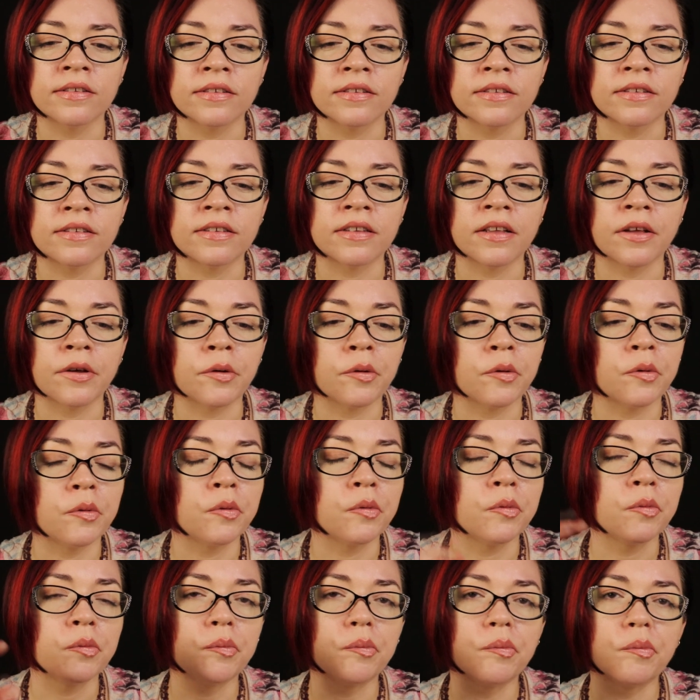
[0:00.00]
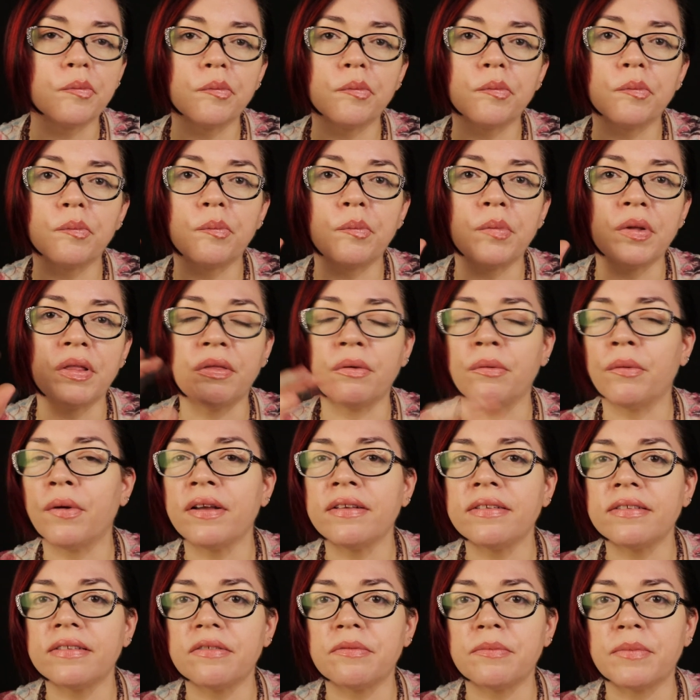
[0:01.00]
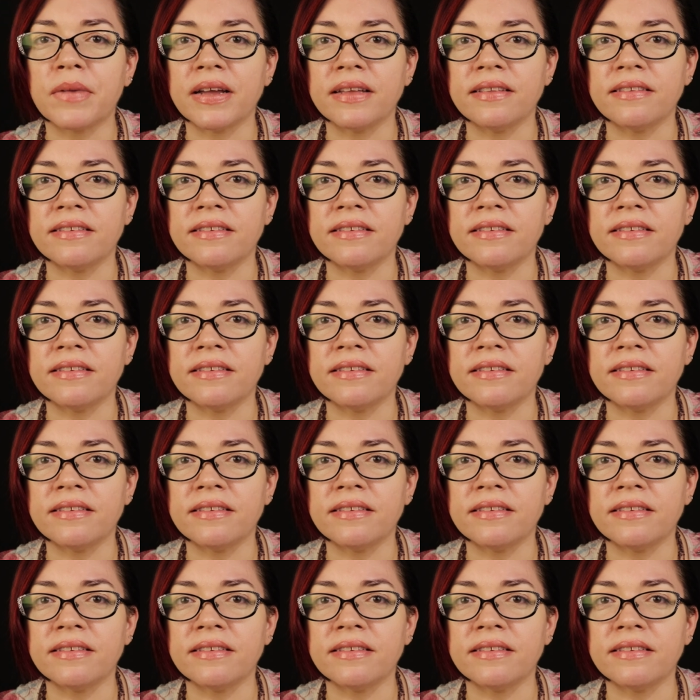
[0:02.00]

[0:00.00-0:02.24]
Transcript: So, but the rest of my